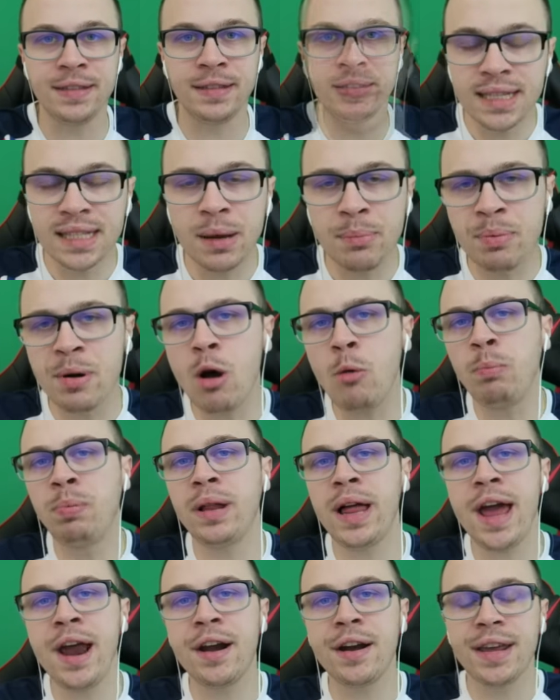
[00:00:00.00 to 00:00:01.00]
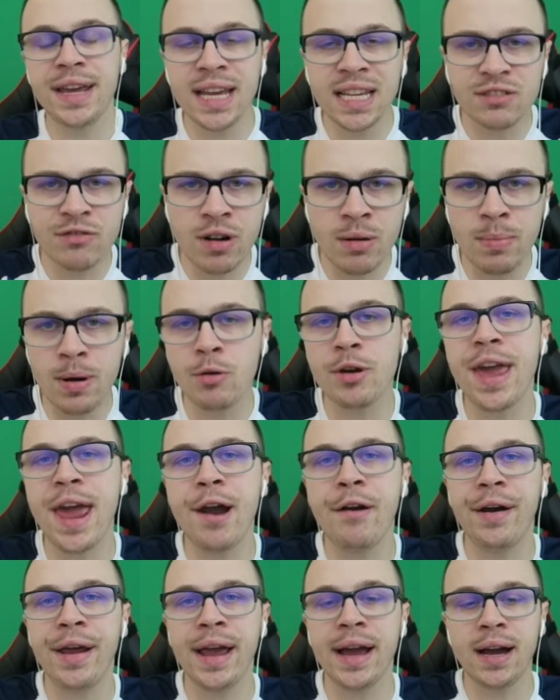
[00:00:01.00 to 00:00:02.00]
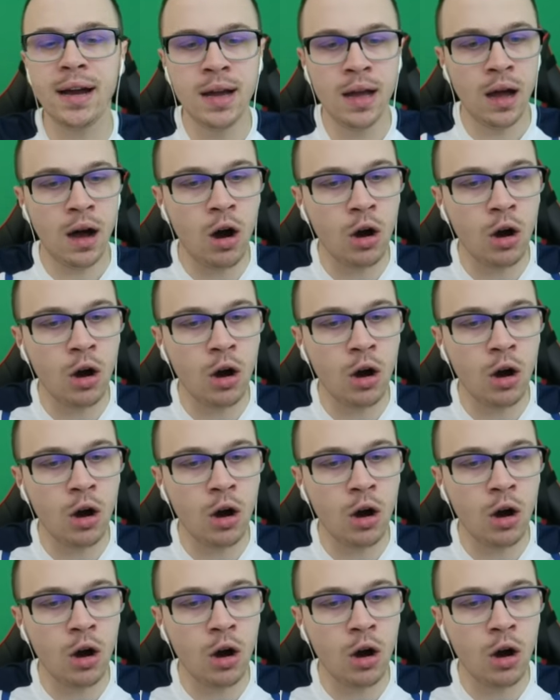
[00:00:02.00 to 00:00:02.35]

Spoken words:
He's a pro player, he's from Bulgaria.